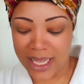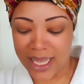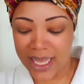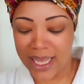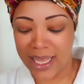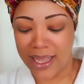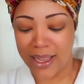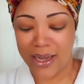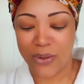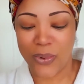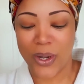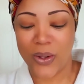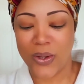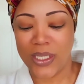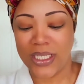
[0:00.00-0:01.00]
and we're
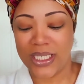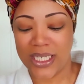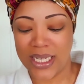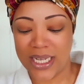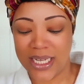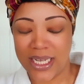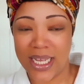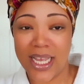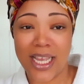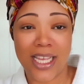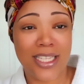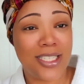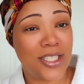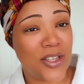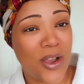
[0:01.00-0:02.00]
going to
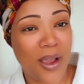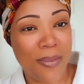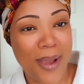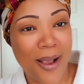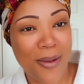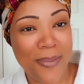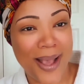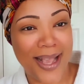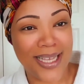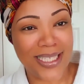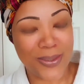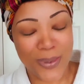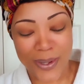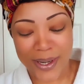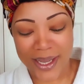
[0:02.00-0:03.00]
talk about my
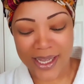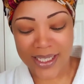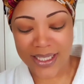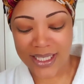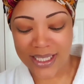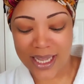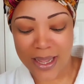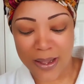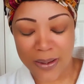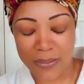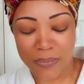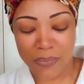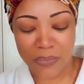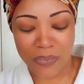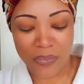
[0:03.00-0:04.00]
experience
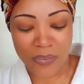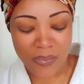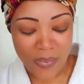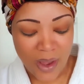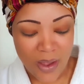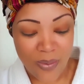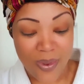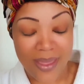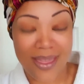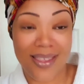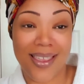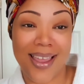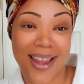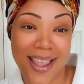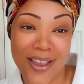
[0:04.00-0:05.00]
um, with
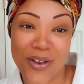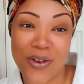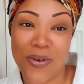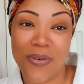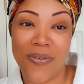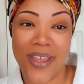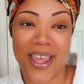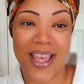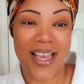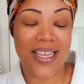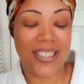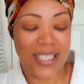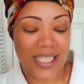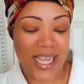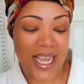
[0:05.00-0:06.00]
getting COVID
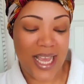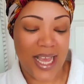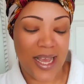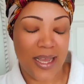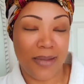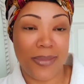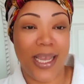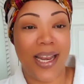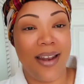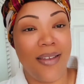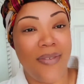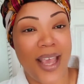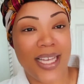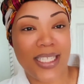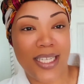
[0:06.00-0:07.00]
um, getting the
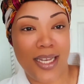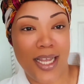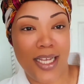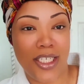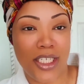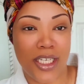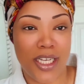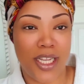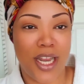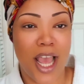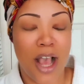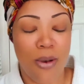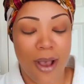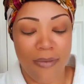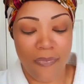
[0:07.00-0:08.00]
vaccination,
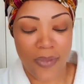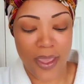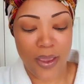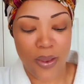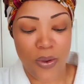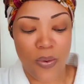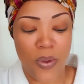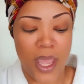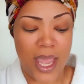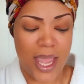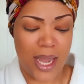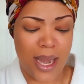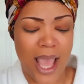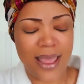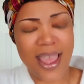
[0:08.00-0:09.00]
how I feel,
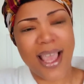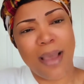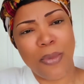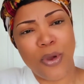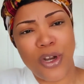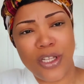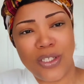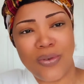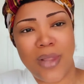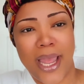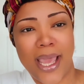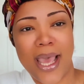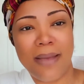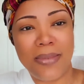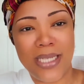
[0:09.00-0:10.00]
and I think I'm gonna do
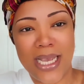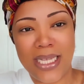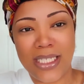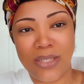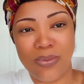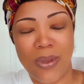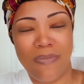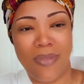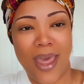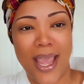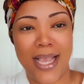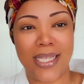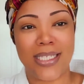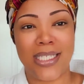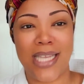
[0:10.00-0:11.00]
like updates with
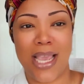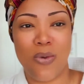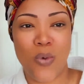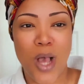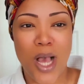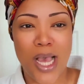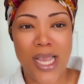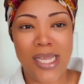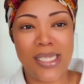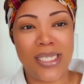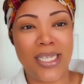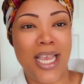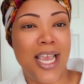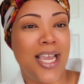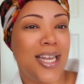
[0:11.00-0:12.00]
like day one,
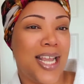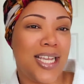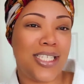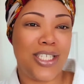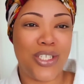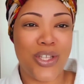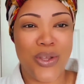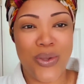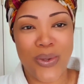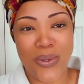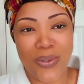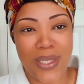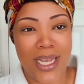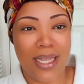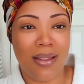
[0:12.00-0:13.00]
day two,
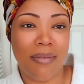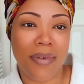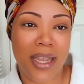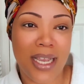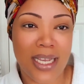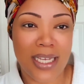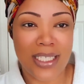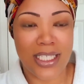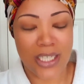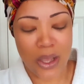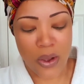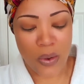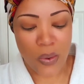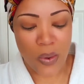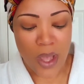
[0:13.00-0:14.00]
day three.
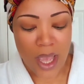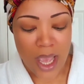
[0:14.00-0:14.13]
So